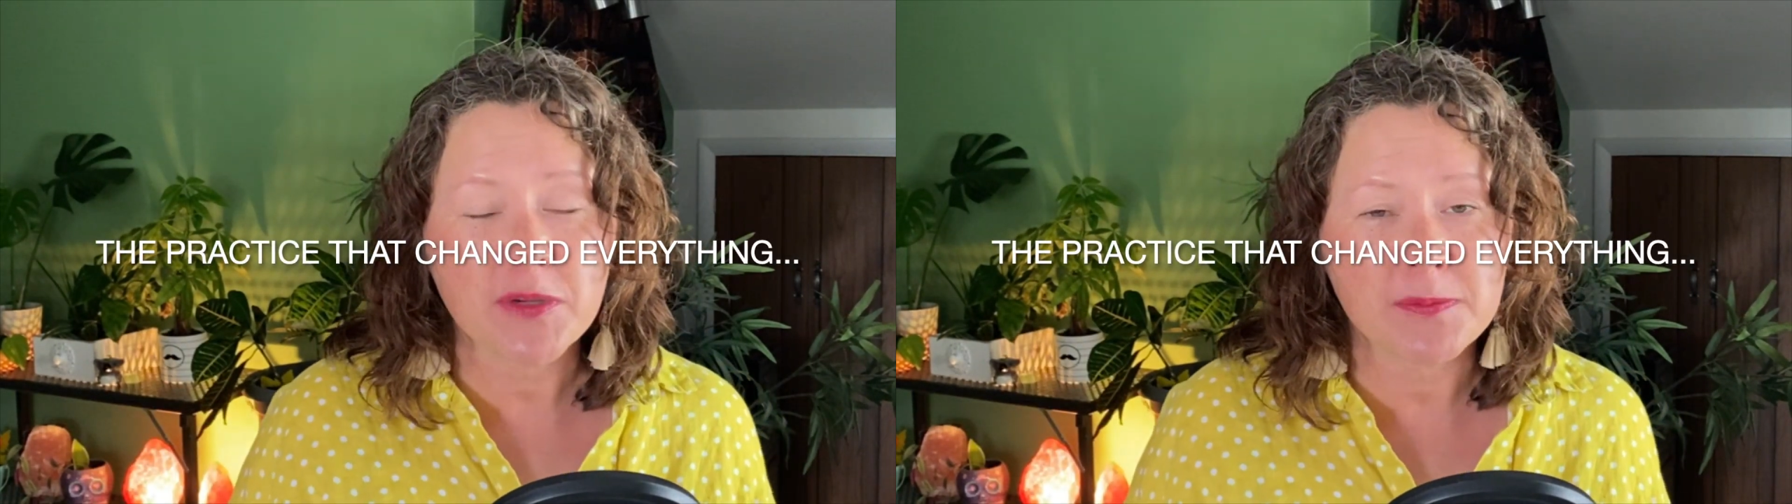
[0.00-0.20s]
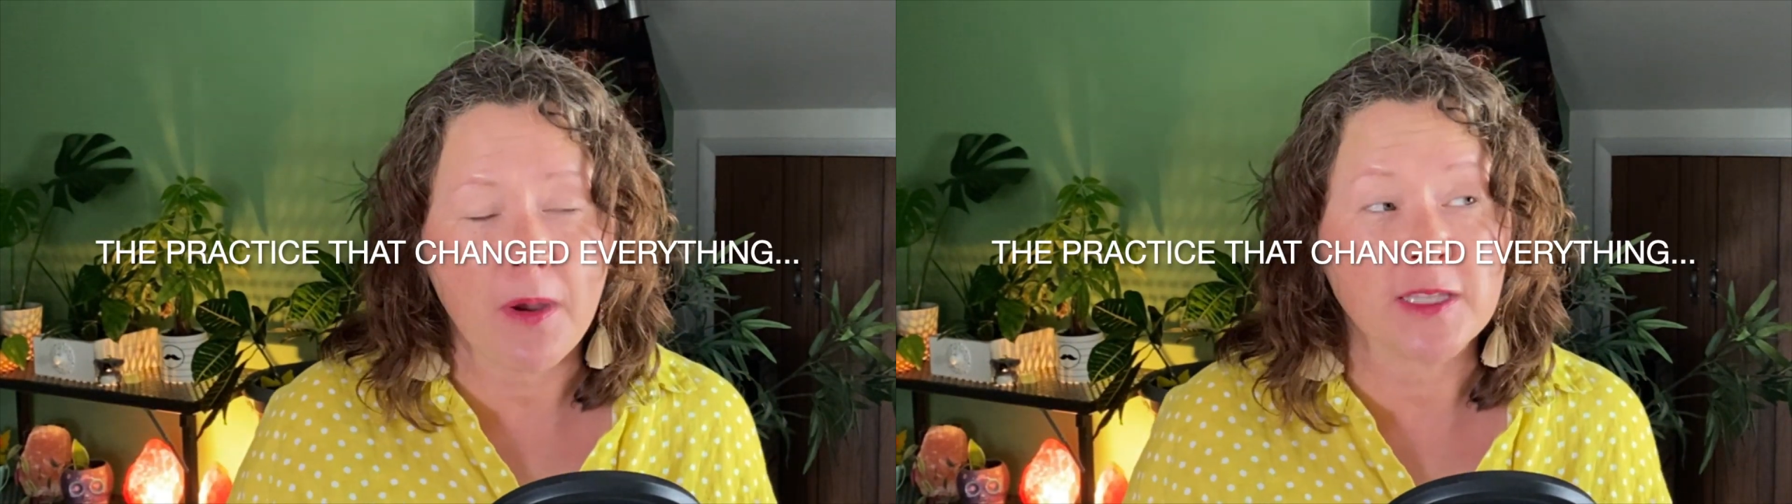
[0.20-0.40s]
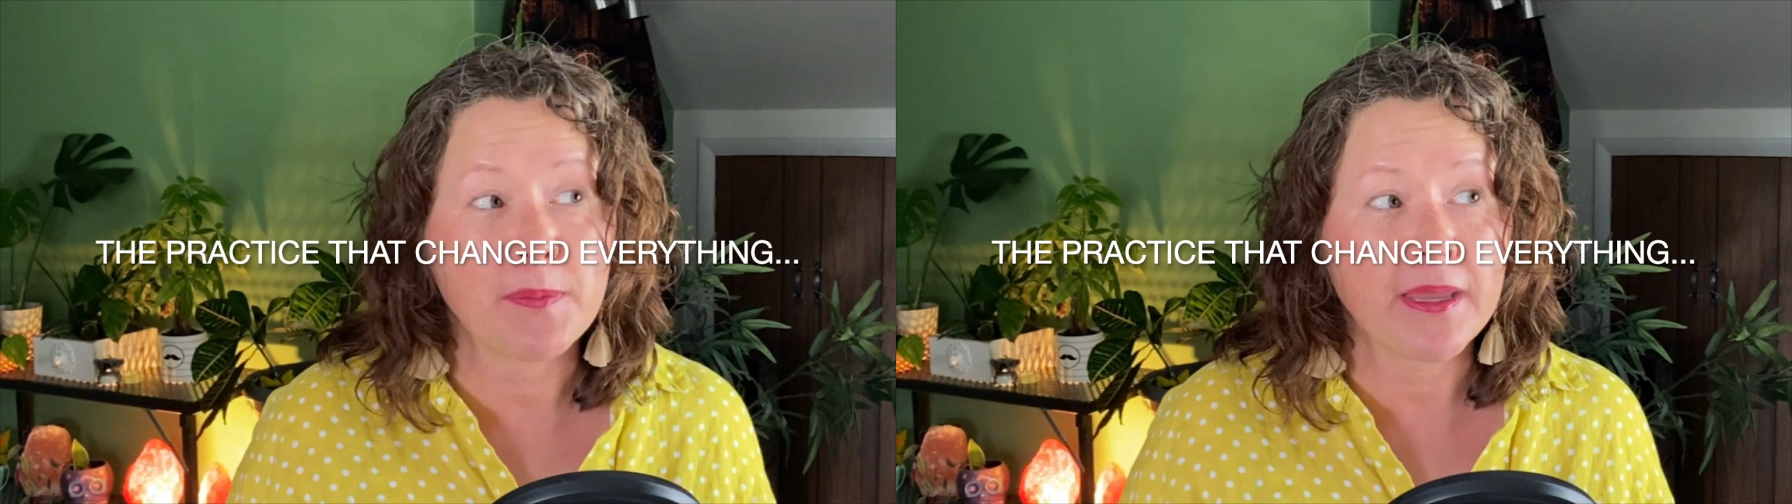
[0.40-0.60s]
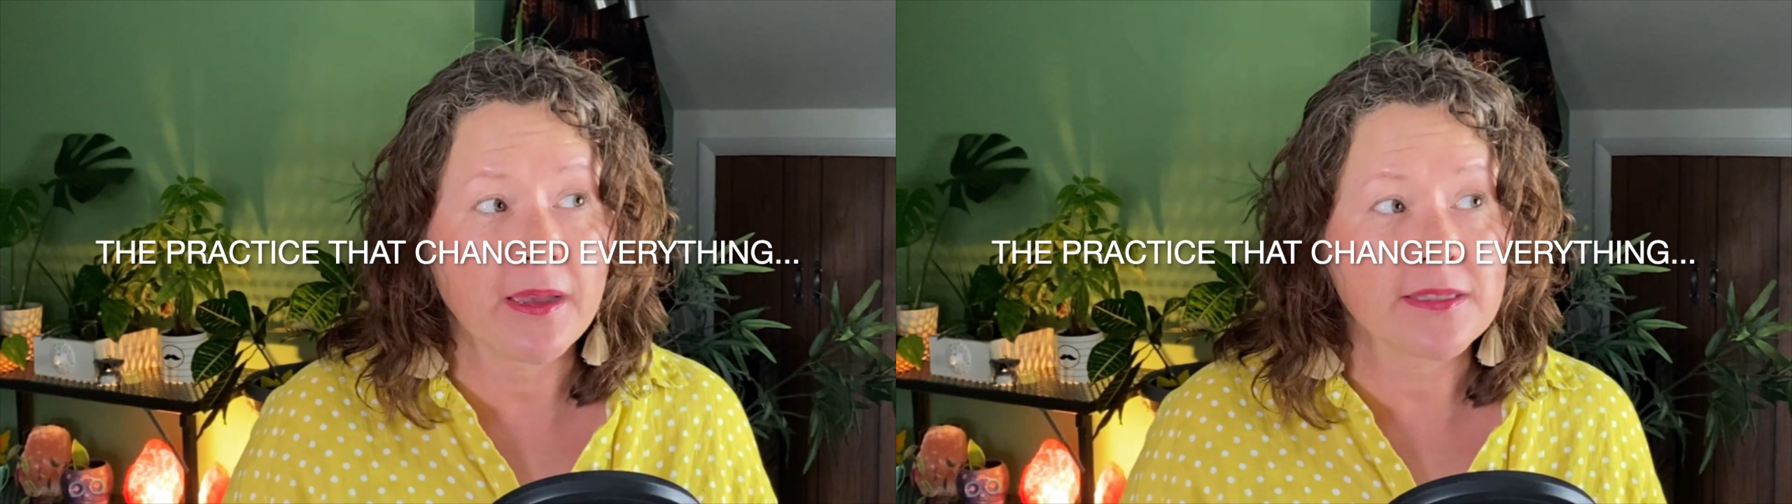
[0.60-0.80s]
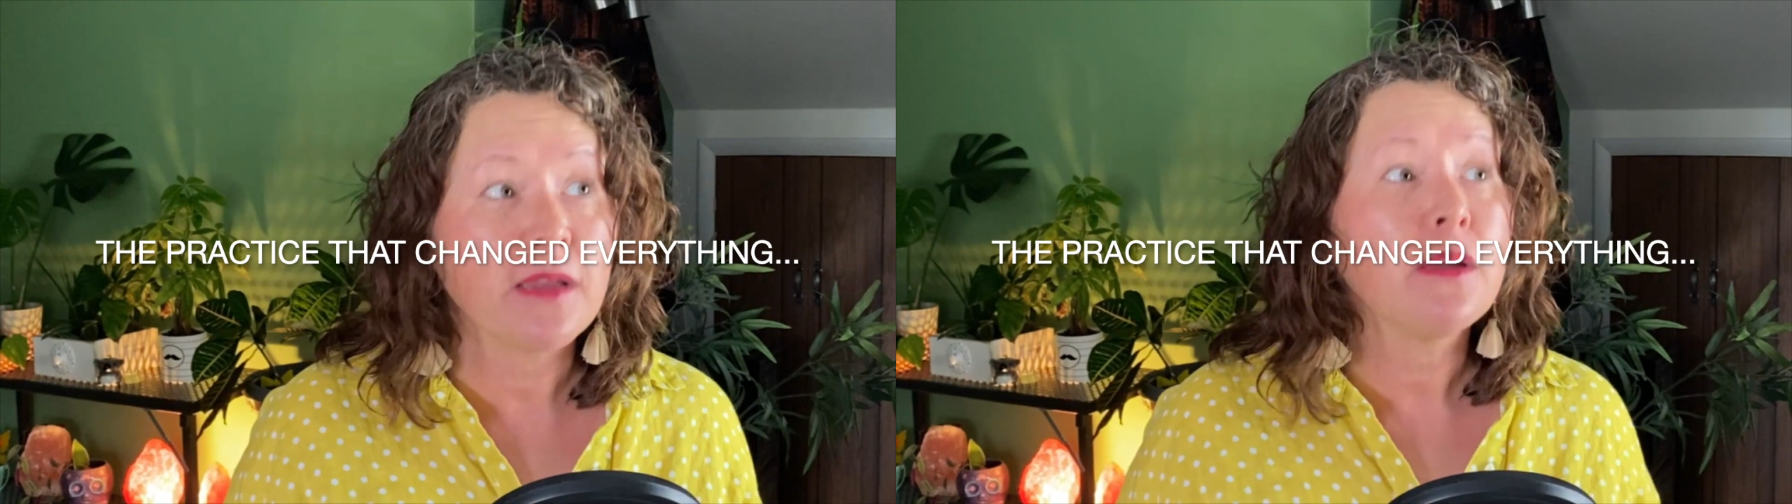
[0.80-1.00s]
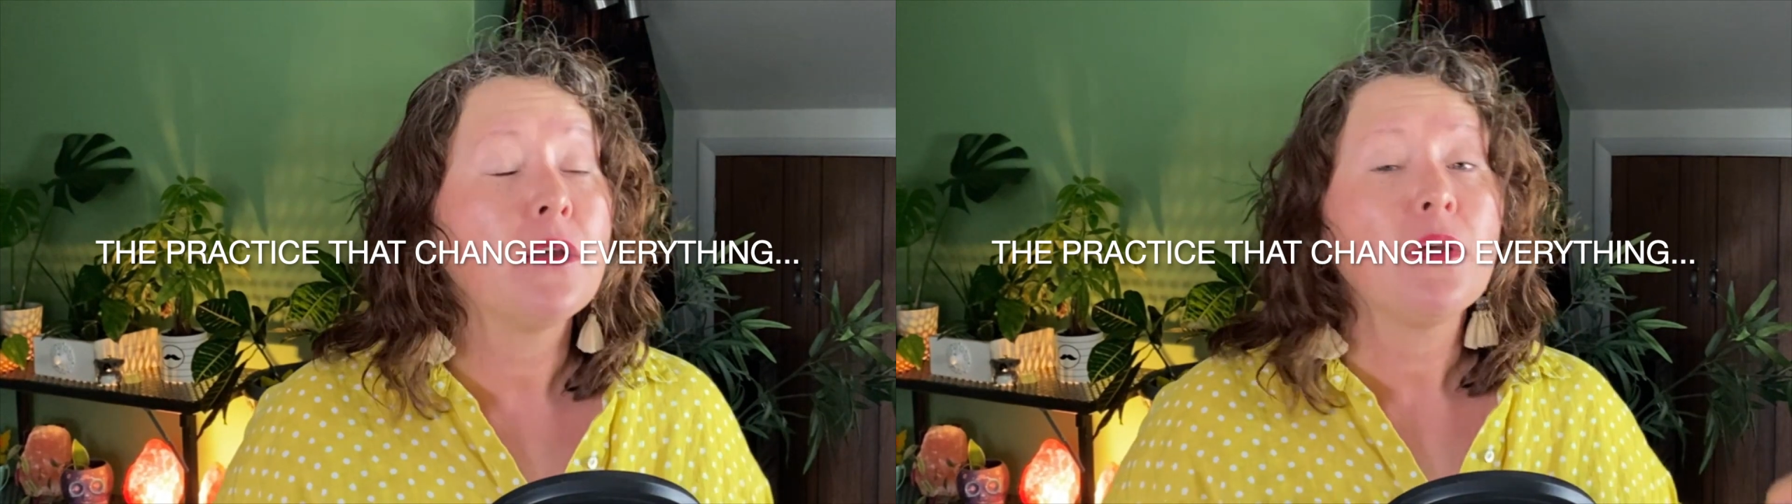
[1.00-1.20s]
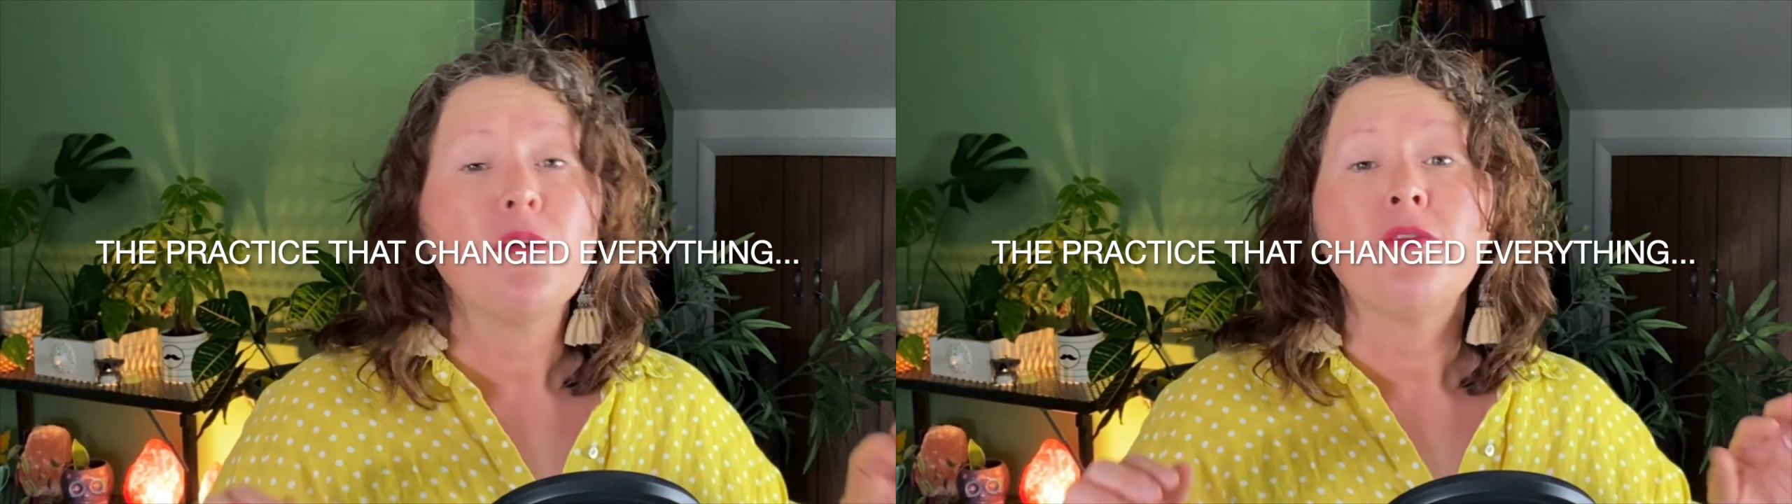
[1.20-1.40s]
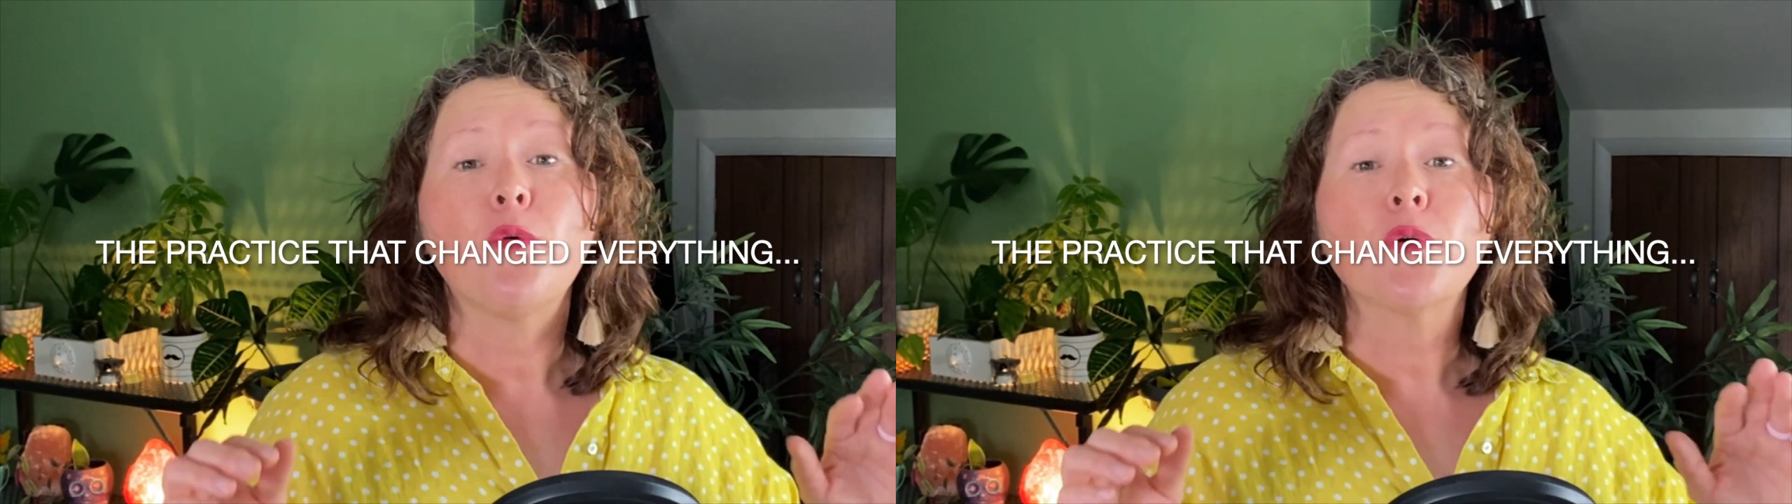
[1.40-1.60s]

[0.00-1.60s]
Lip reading: response because for